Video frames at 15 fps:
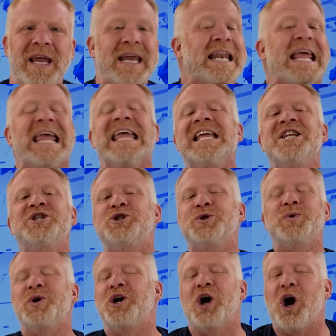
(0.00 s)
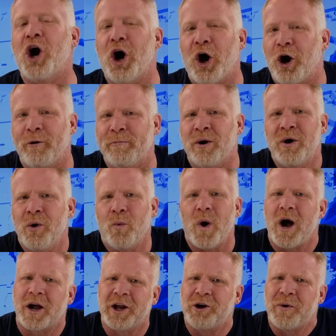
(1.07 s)
in Hindu garb
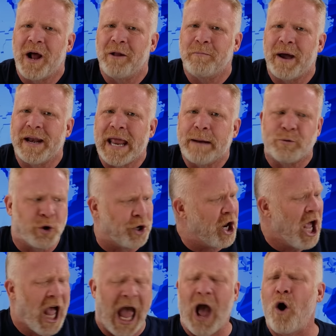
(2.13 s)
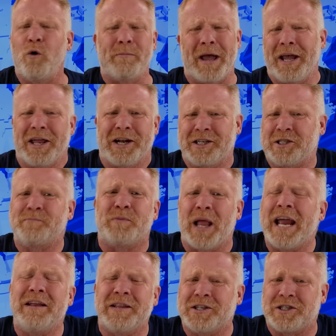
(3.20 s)
walking around my neighborhood. How am I going to
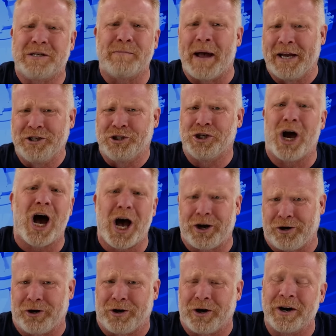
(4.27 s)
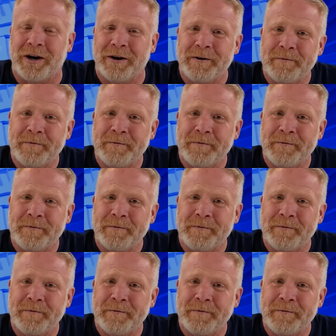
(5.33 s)
explain this to my daughter?